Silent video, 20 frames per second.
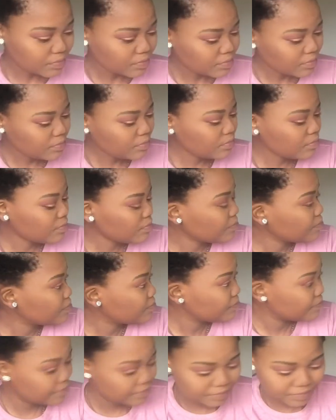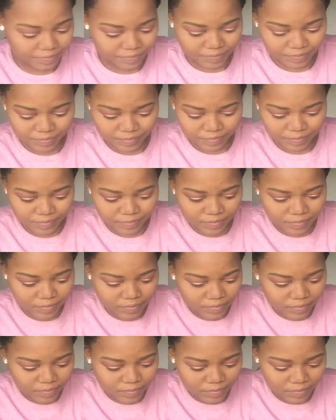
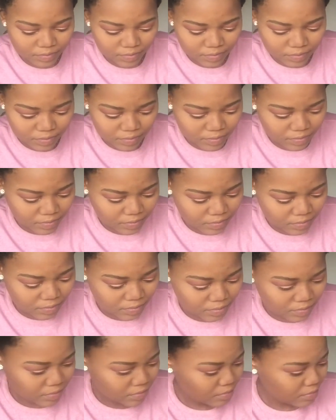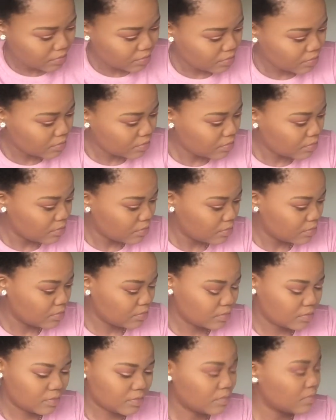
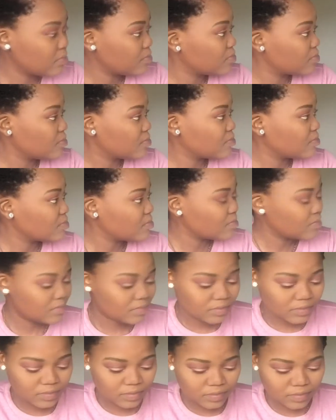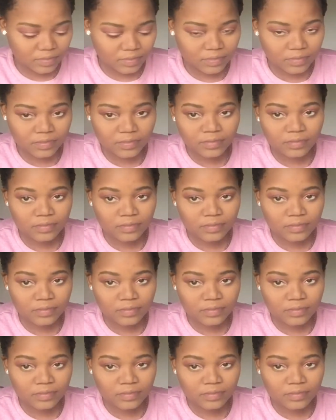[no speech]